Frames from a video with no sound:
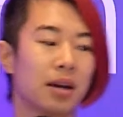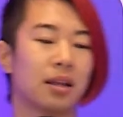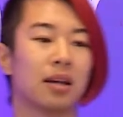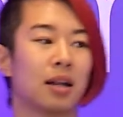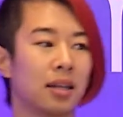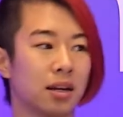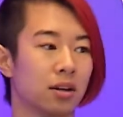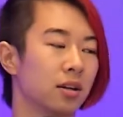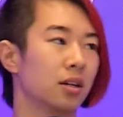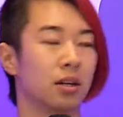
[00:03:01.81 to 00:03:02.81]
And that
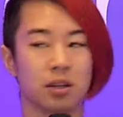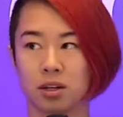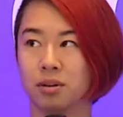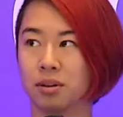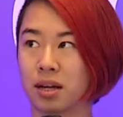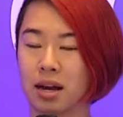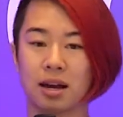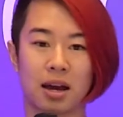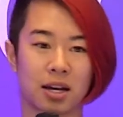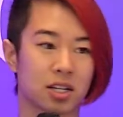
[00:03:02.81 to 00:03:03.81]
later, you don't
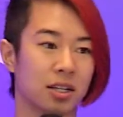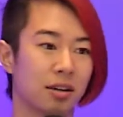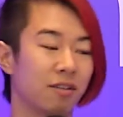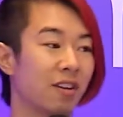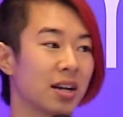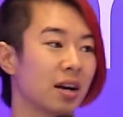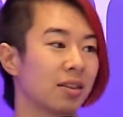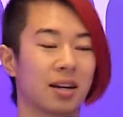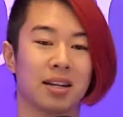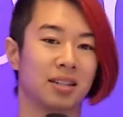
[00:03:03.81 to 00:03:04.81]
actually find
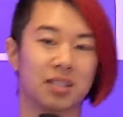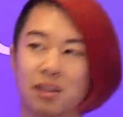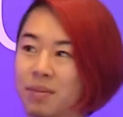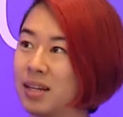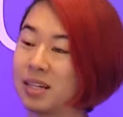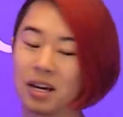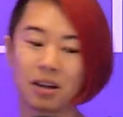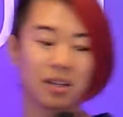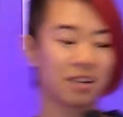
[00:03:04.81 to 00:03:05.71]
out that it does something entirely